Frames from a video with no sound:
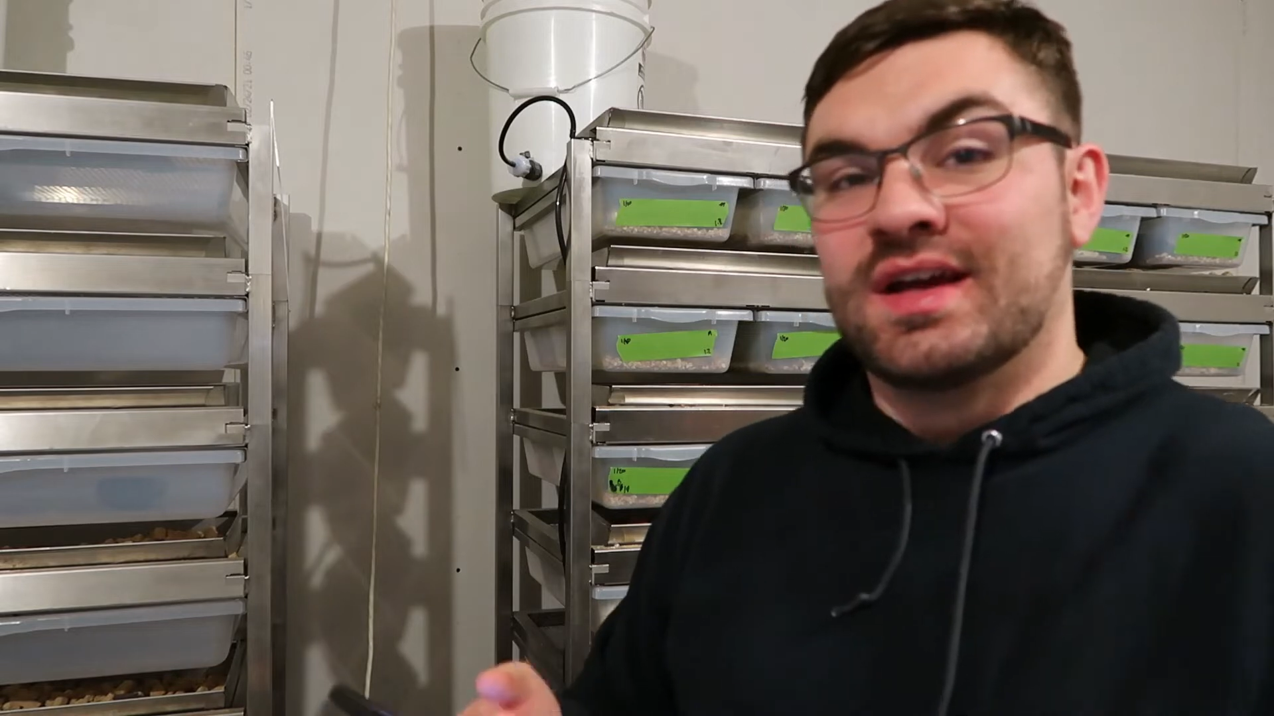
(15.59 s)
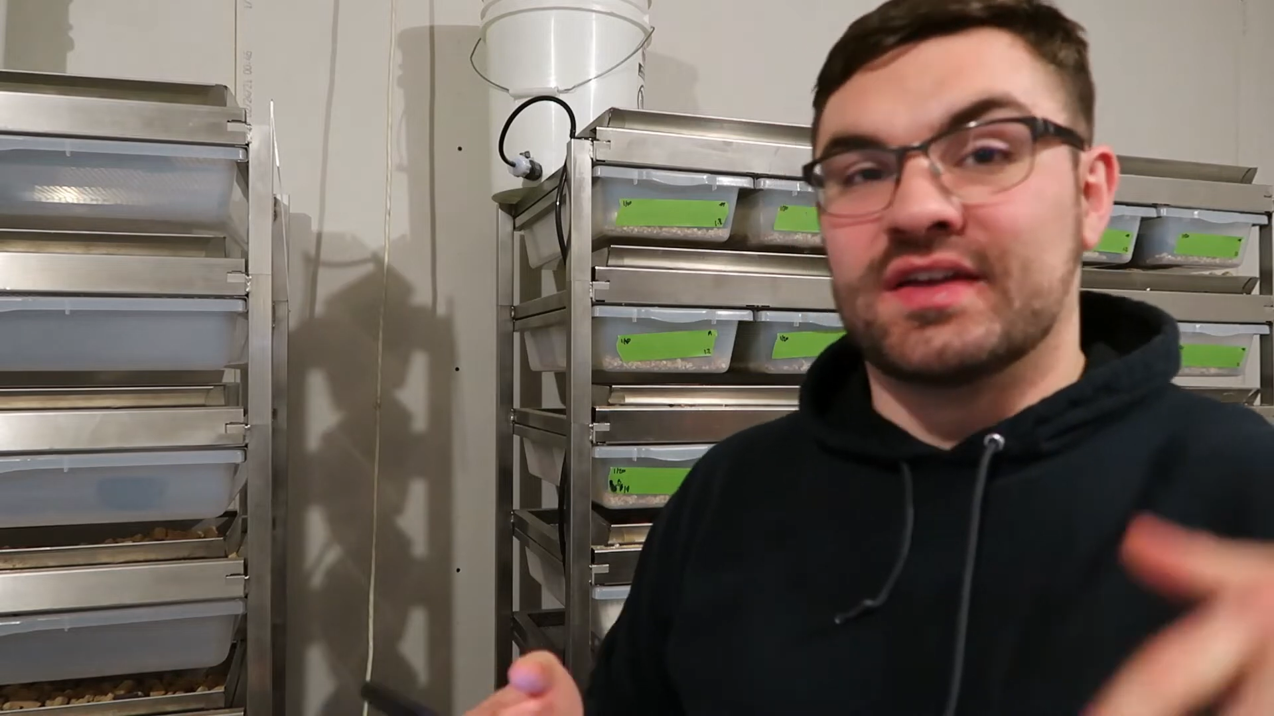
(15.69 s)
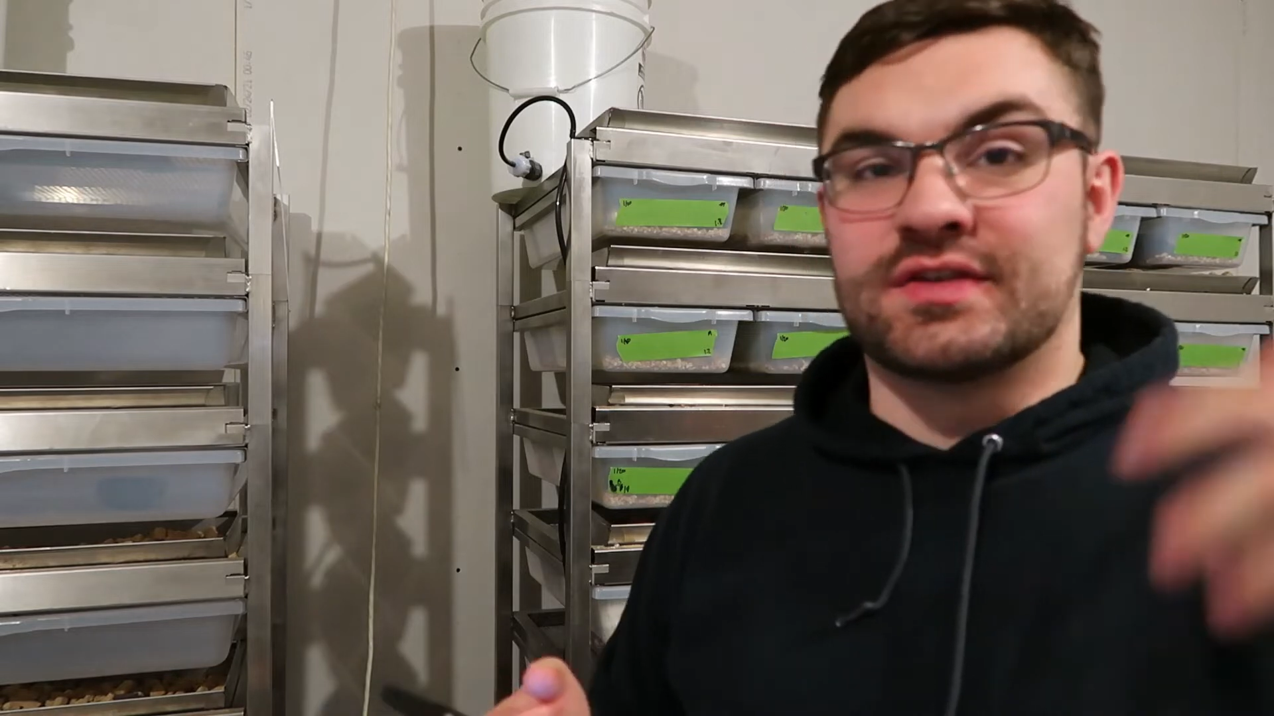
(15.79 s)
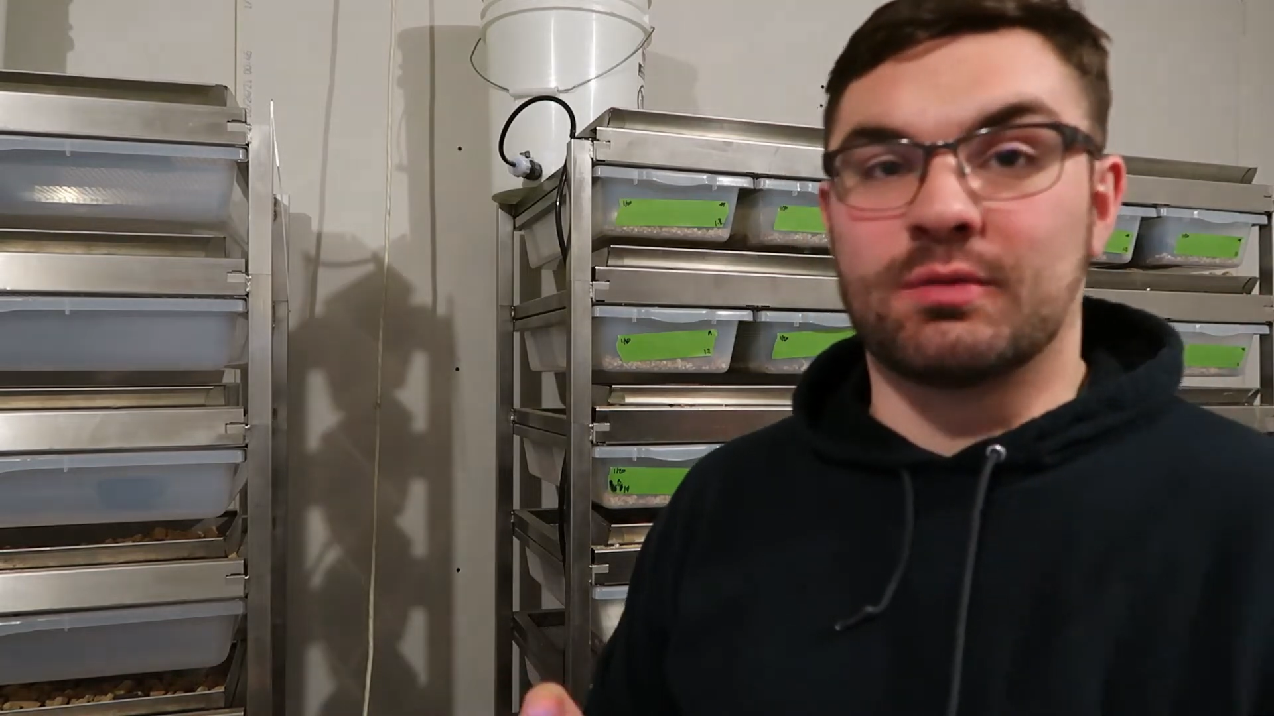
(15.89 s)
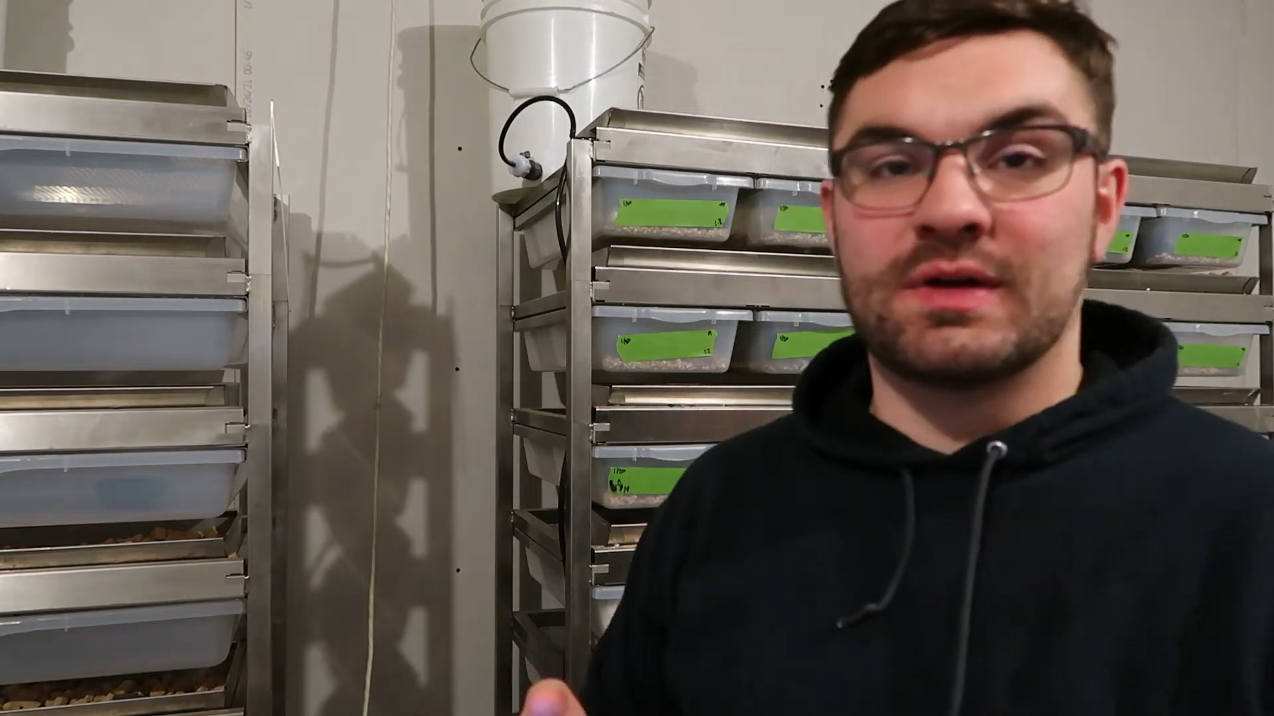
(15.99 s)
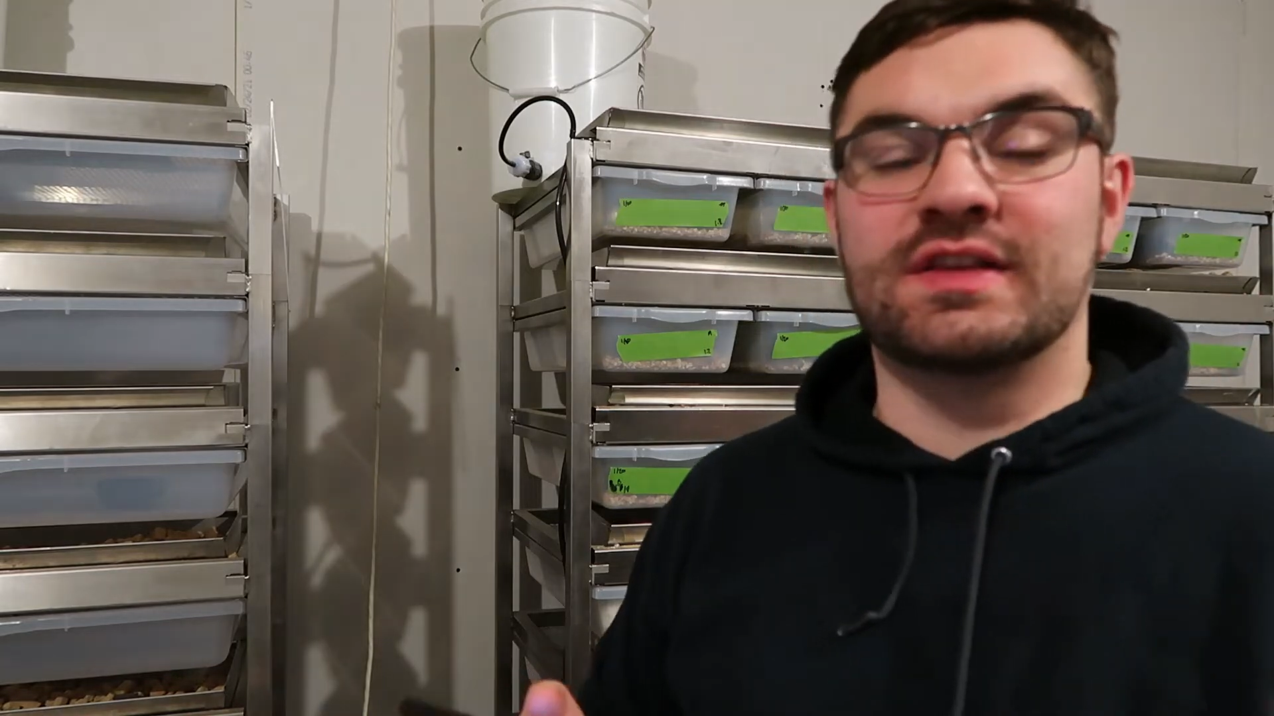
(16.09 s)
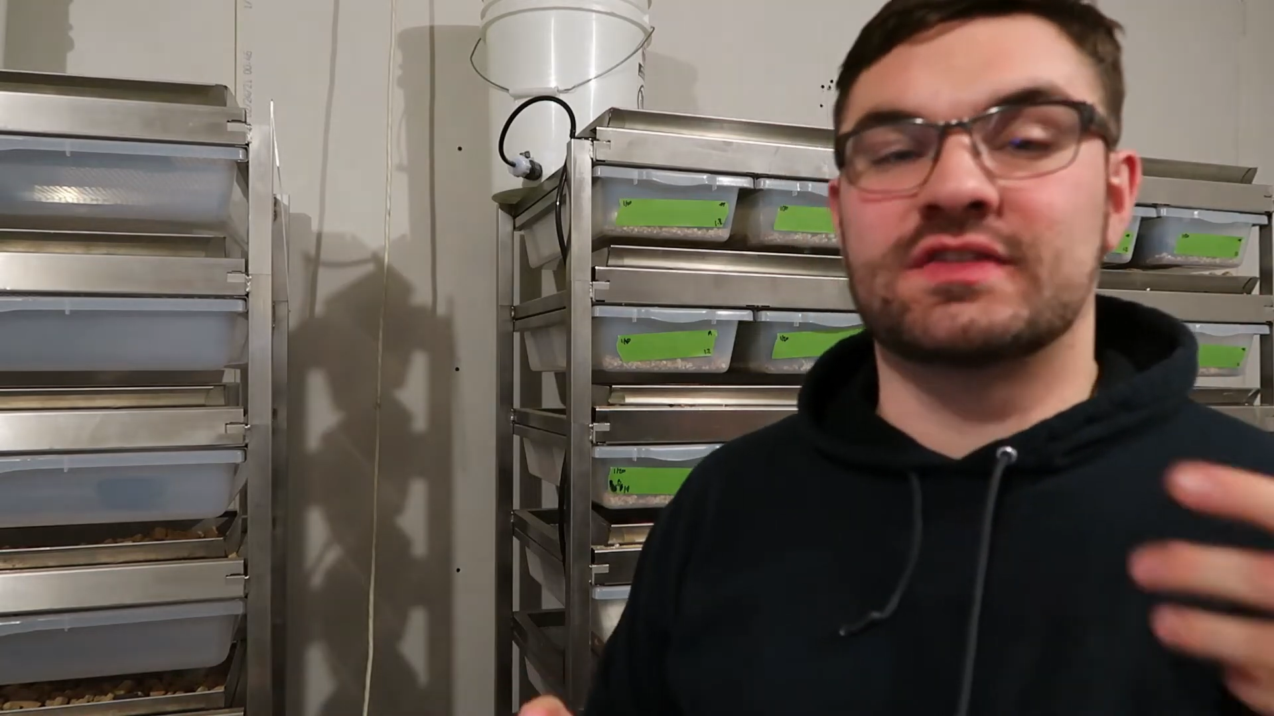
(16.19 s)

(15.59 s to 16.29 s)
is I'll read the